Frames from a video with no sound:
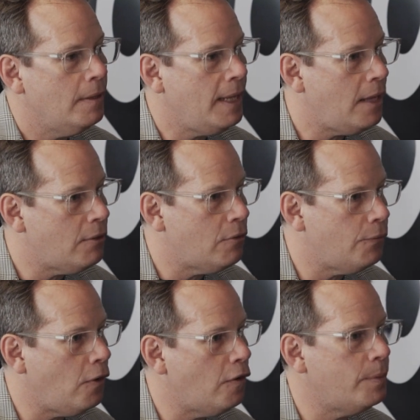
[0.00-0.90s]
Now they're
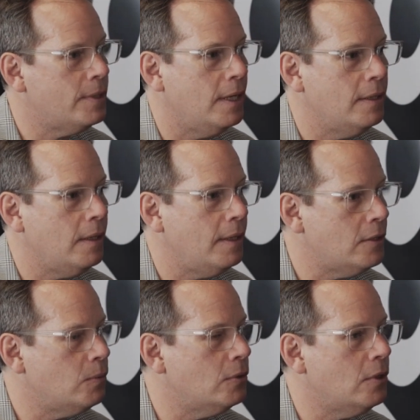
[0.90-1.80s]
at 5%, and
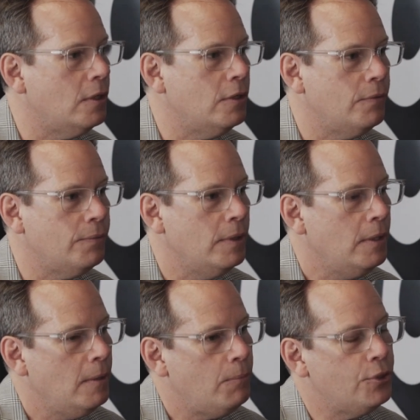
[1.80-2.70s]
that's what's kind of
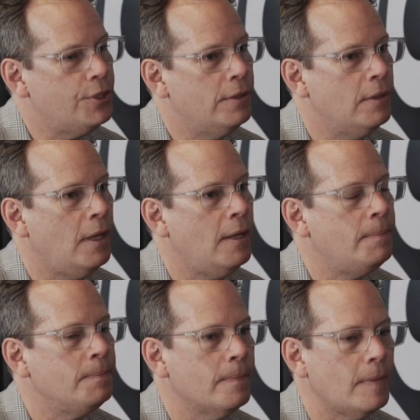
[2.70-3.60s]
pushing
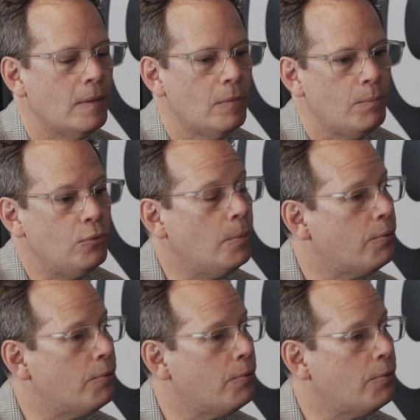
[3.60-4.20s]
more